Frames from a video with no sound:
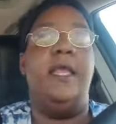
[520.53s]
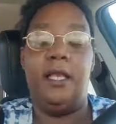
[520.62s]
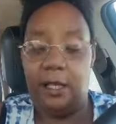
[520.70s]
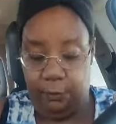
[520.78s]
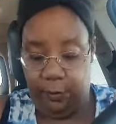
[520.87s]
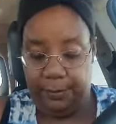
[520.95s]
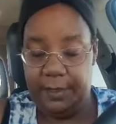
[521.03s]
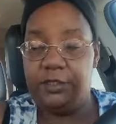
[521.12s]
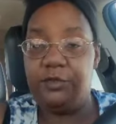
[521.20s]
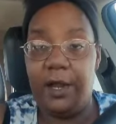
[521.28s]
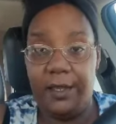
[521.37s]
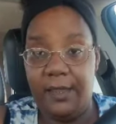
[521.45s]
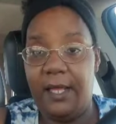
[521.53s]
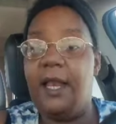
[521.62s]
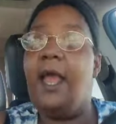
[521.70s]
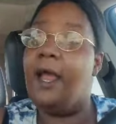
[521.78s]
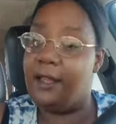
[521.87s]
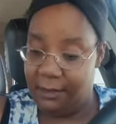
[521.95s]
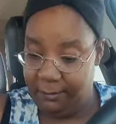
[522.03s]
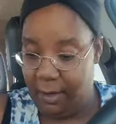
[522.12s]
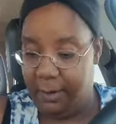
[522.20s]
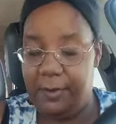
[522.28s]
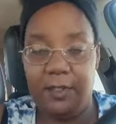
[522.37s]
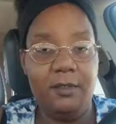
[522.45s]
And I will be trying that at the
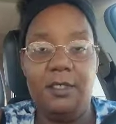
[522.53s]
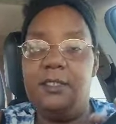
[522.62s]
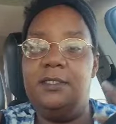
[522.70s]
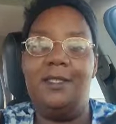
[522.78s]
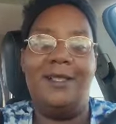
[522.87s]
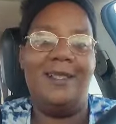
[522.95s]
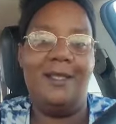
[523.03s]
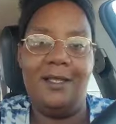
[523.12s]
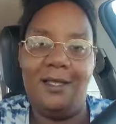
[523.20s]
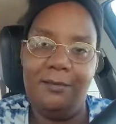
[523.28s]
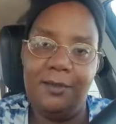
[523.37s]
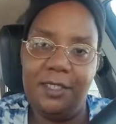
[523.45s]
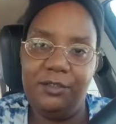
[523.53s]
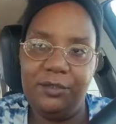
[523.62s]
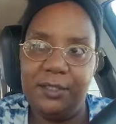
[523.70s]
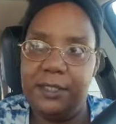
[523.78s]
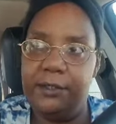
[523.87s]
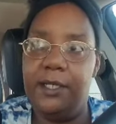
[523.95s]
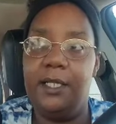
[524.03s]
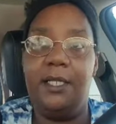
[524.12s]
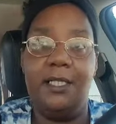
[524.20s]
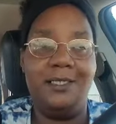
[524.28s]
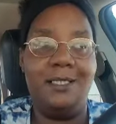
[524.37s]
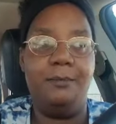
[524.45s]
barbecue, because I can't really drink soda
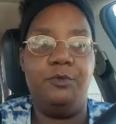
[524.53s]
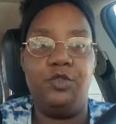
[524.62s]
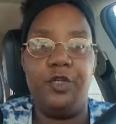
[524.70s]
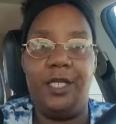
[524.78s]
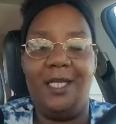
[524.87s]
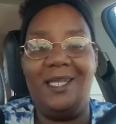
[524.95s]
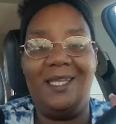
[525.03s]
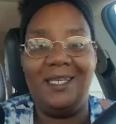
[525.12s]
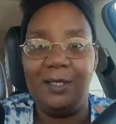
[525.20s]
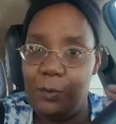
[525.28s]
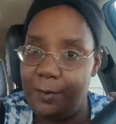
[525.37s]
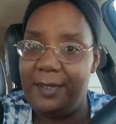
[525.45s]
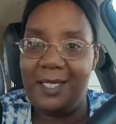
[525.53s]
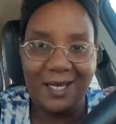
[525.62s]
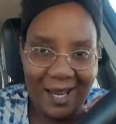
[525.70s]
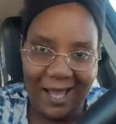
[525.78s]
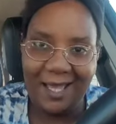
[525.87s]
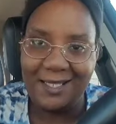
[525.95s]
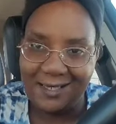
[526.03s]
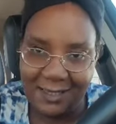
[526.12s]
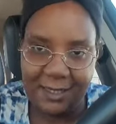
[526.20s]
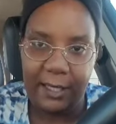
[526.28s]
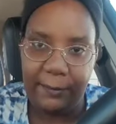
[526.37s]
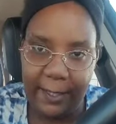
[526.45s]
unless I'm drinking. And it will be diet
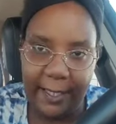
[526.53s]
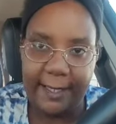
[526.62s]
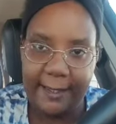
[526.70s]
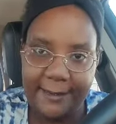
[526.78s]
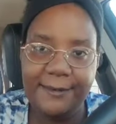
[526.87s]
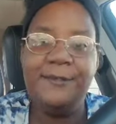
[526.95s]
soda.